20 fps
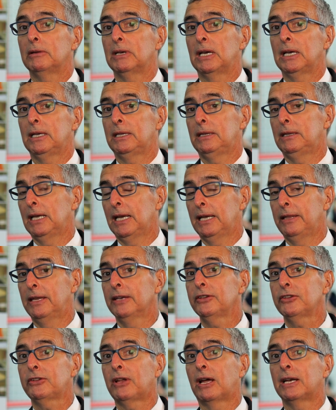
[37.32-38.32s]
in
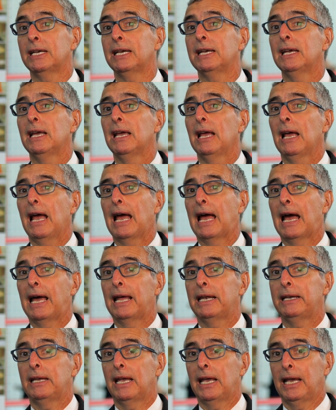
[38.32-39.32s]
this study
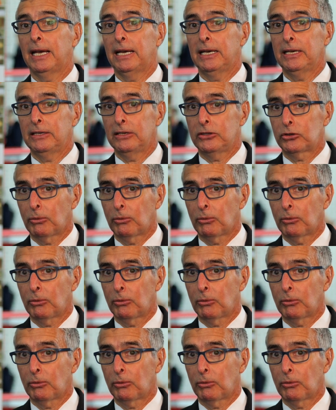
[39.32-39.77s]
had a